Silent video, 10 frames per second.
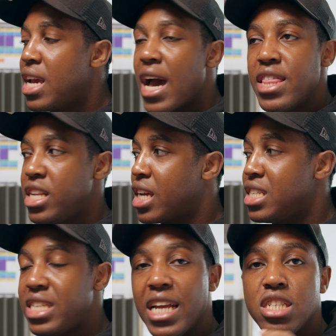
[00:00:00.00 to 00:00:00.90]
and then you can
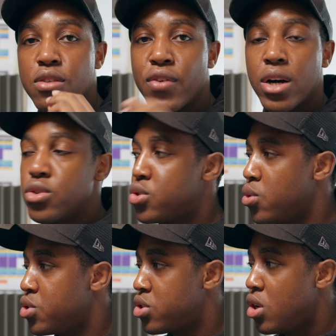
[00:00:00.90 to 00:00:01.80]
change the file
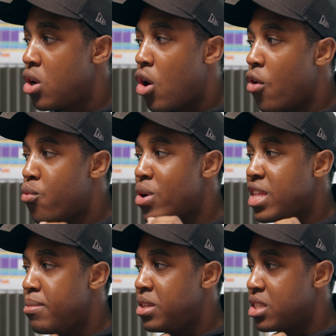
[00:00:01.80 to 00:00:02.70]
source of where
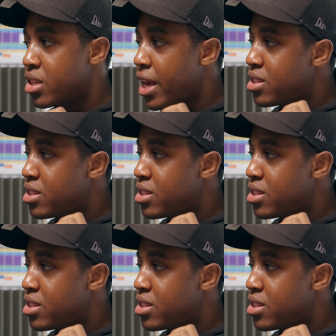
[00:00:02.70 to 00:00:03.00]
the image is, okay?